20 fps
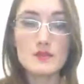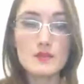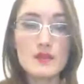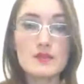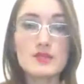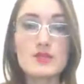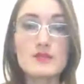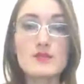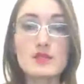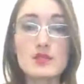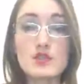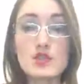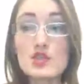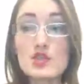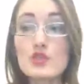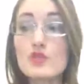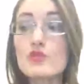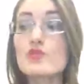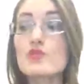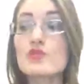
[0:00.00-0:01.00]
Muslims and
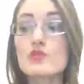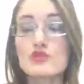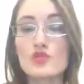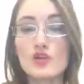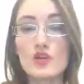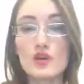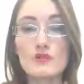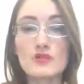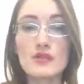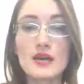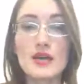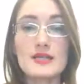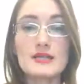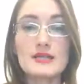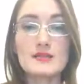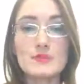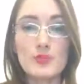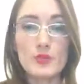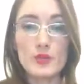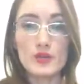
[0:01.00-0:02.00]
Jews
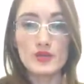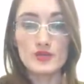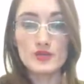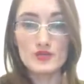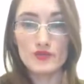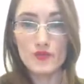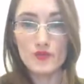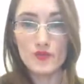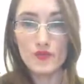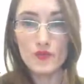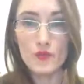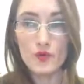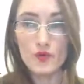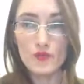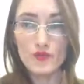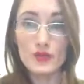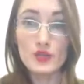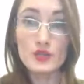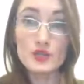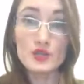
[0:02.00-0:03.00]
circumcise boys for
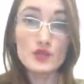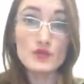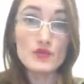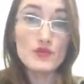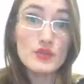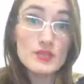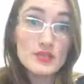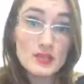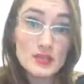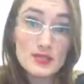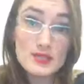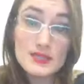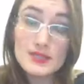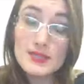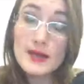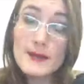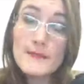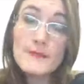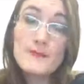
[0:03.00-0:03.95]
religious reasons,